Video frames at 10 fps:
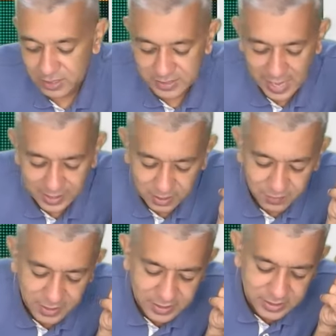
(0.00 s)

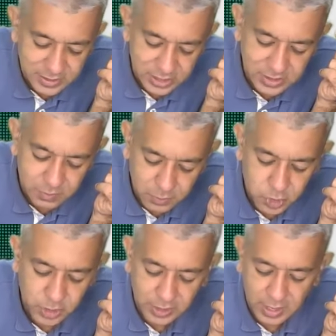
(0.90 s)
Activities such as
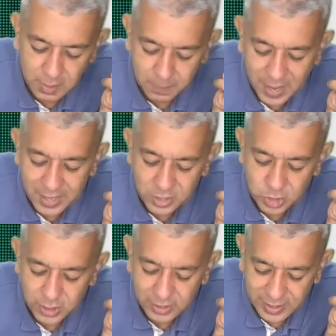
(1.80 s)
machining,
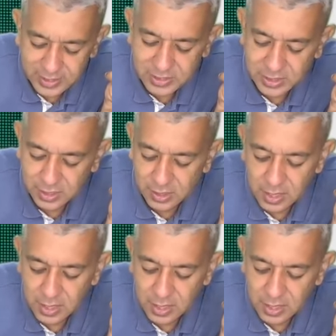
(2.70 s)
packaging, testing,